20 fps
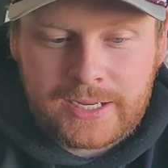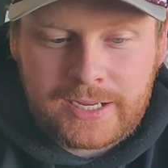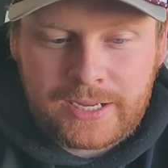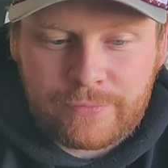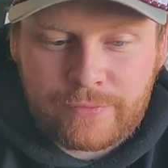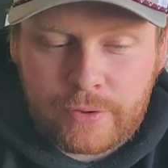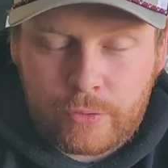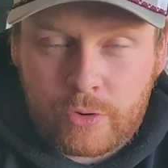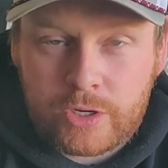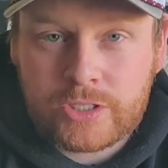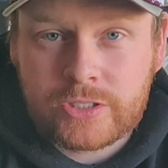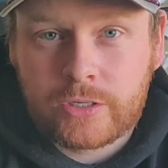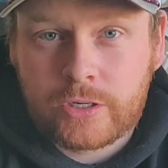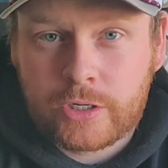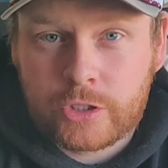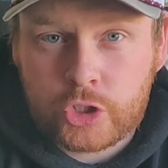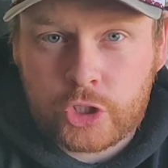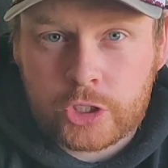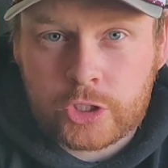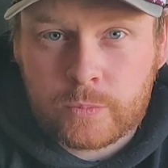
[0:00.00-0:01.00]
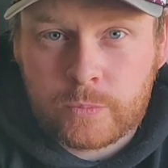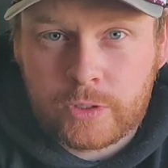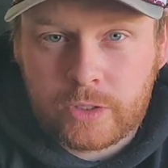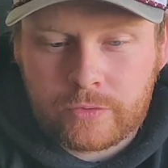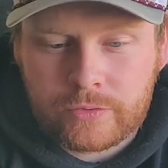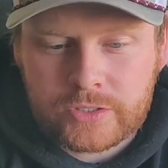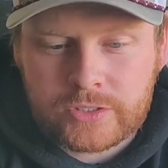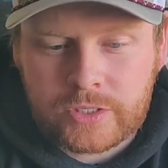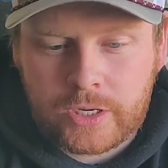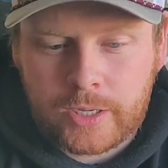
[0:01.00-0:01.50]
If there isn't an adjustment
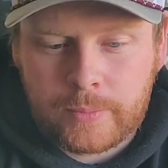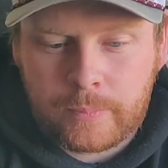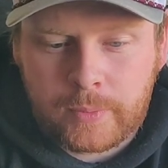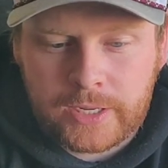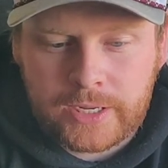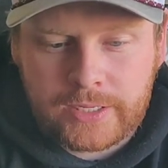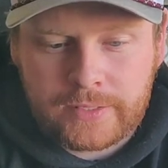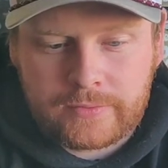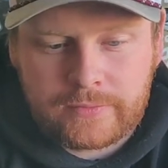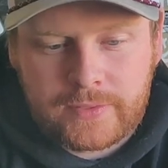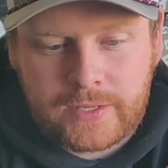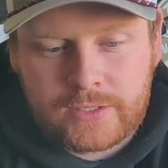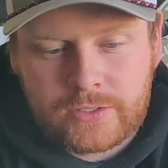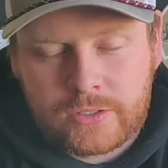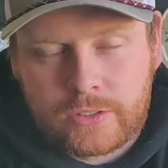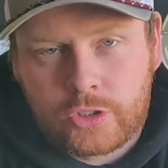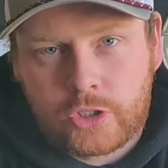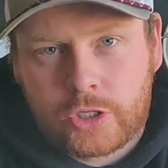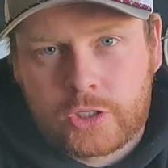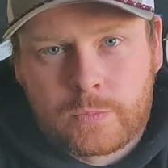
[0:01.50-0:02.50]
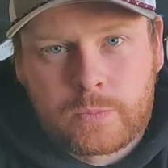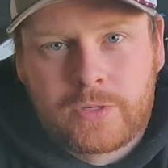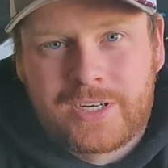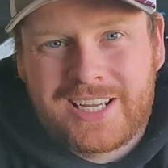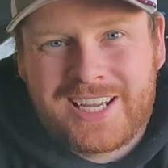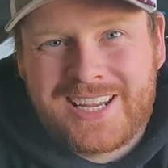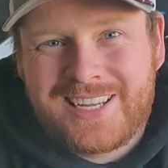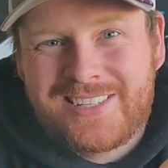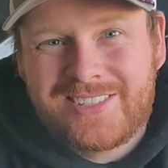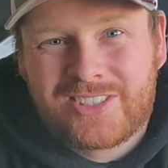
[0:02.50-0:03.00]
on the side plate, there's an adjustment
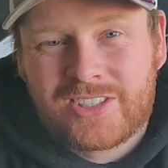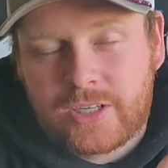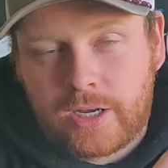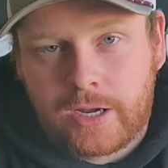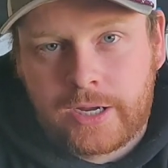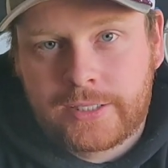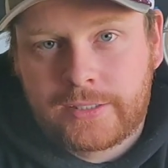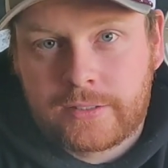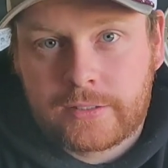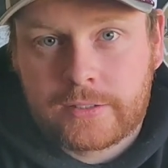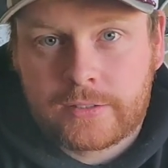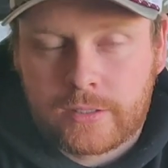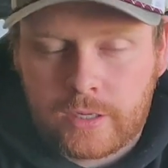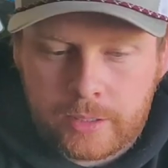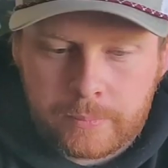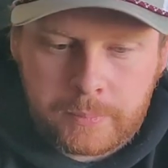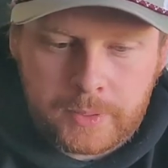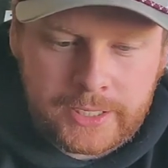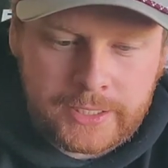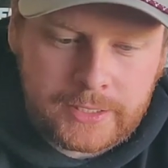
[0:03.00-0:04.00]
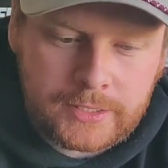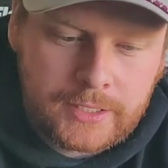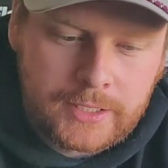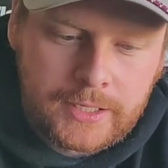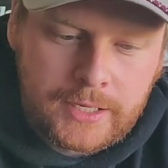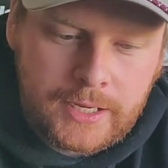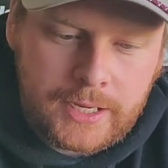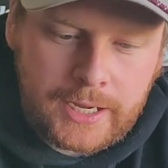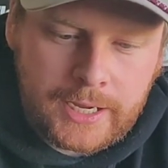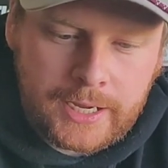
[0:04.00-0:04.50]
inside the side plate,
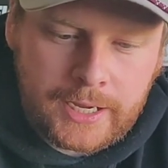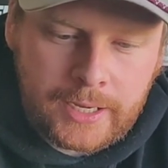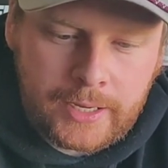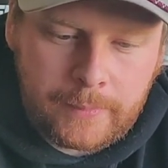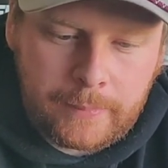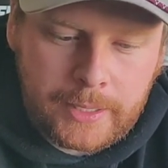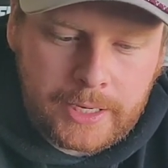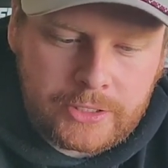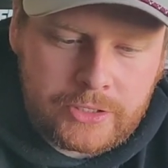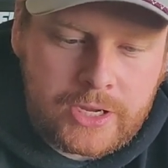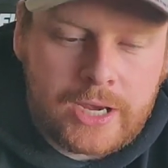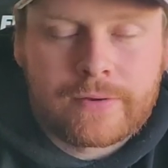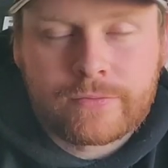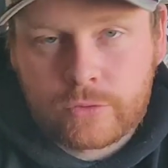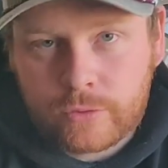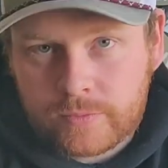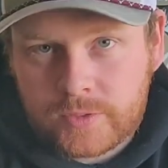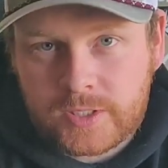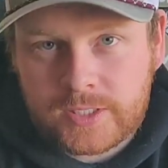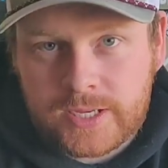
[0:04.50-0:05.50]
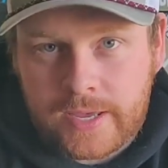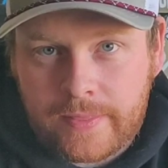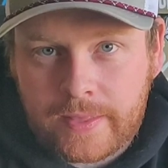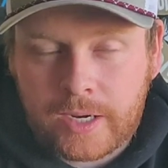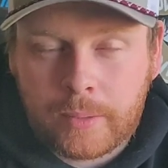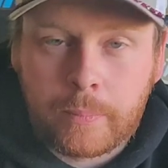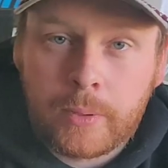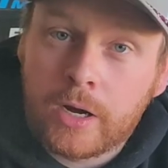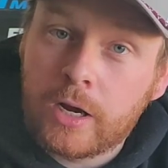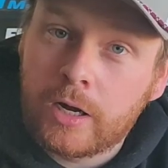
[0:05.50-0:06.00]
and you have to obviously take
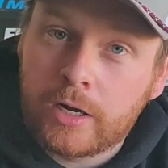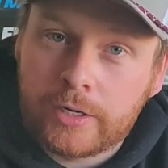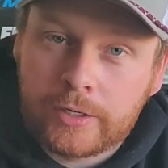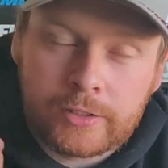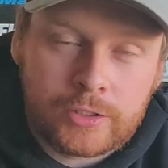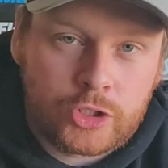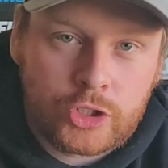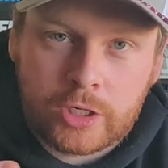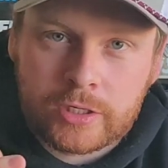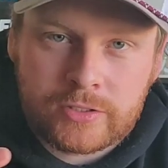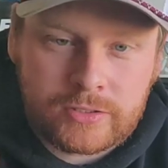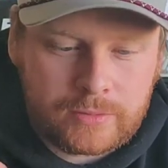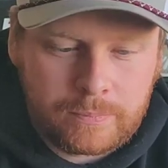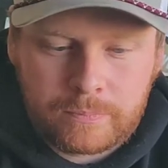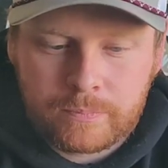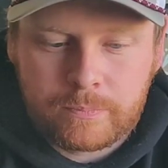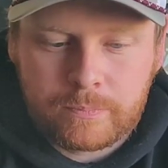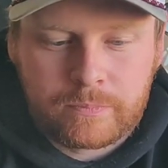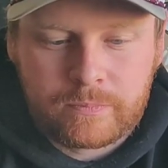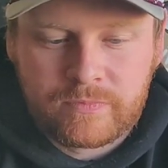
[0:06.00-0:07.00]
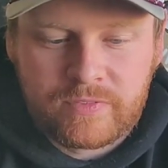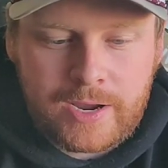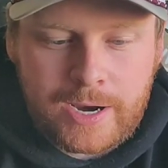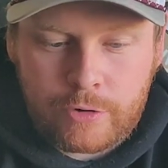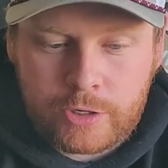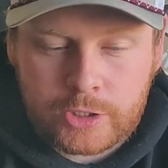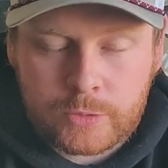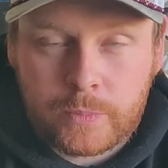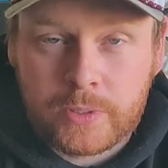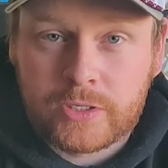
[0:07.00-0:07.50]
that apart and adjust
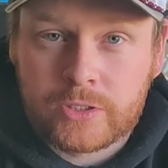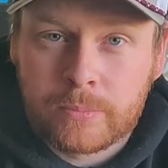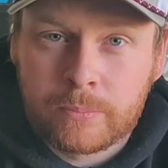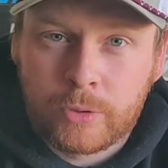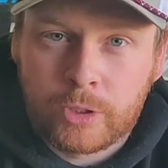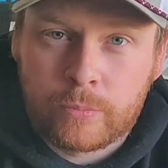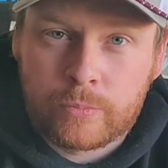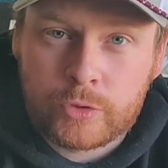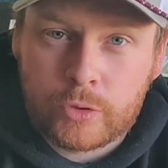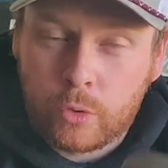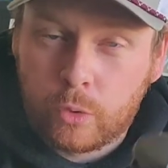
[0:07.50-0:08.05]
various bits and bobs.